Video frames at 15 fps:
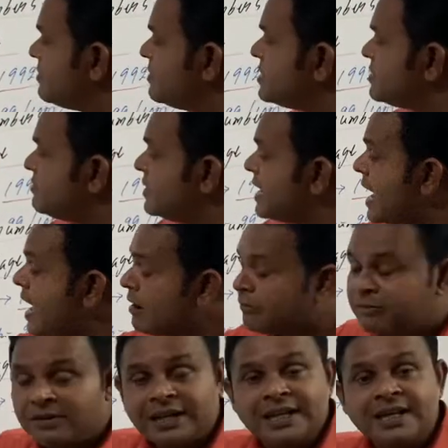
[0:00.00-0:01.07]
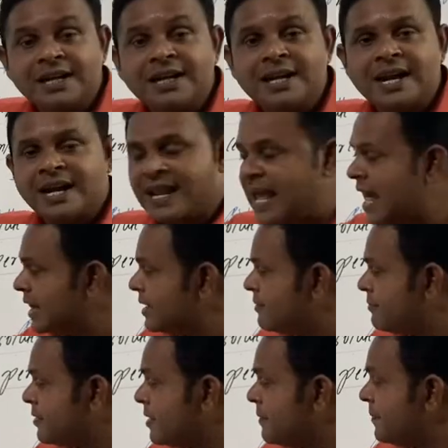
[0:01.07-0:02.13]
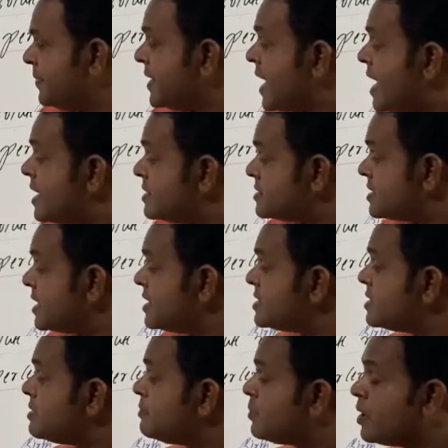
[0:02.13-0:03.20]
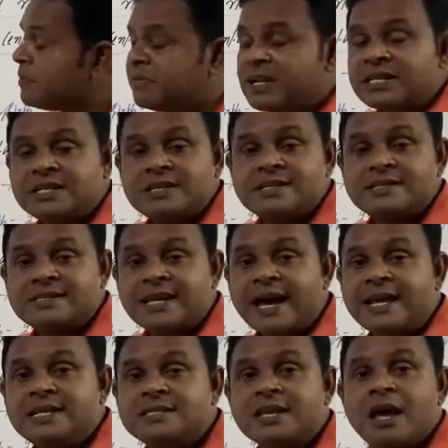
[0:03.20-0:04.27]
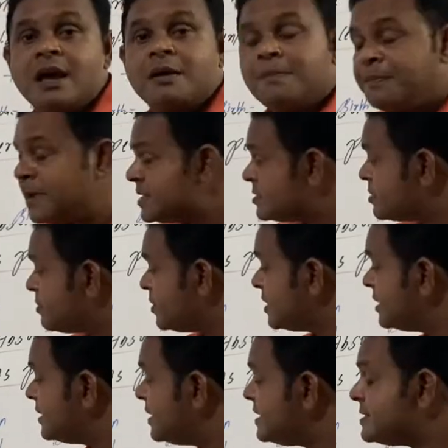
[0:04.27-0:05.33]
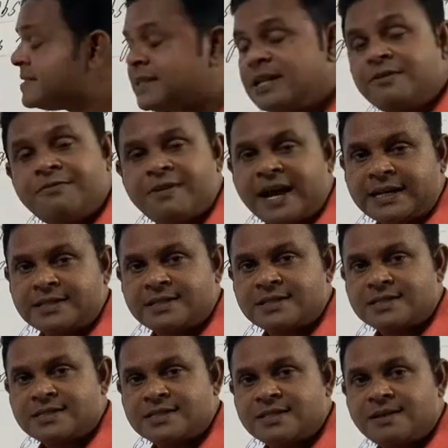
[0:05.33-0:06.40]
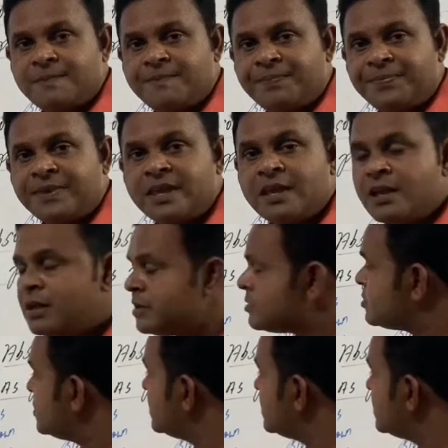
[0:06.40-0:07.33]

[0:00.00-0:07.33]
which we have learned and gathered from changing population size based upon these three factors. So